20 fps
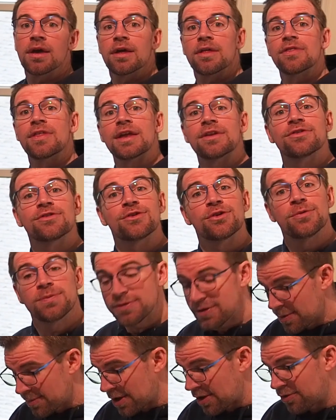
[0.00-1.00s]
Then scoop
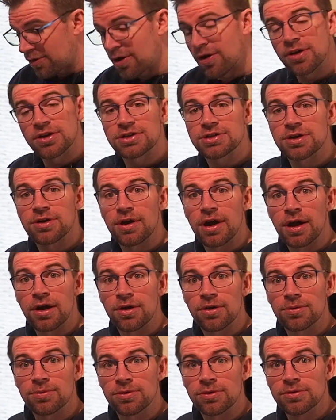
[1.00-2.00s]
some out onto your
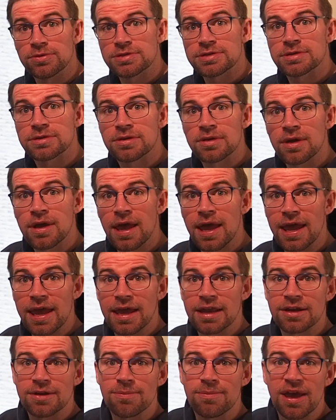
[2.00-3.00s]
arrowroots
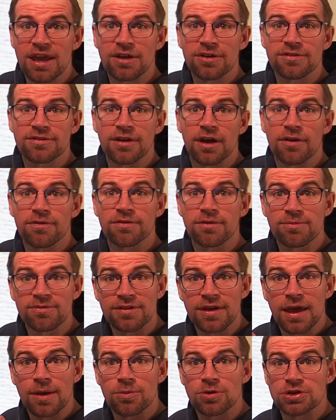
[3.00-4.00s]
and make yourself some
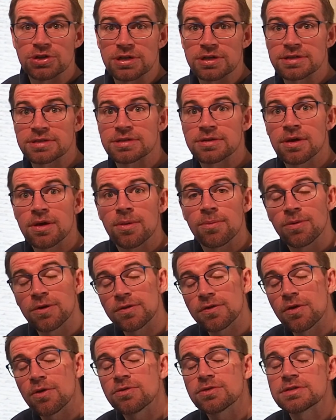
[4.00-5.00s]
sandwiches.
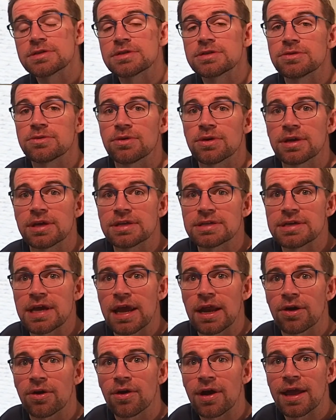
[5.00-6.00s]
Put those into a
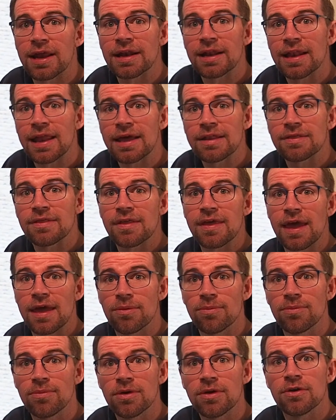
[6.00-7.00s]
container and let
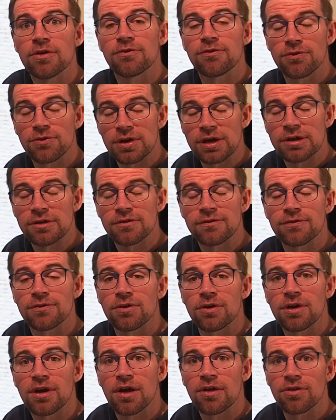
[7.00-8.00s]
them freeze
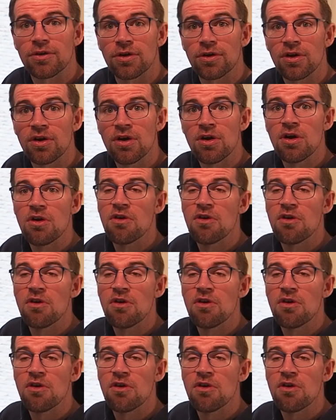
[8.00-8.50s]
for another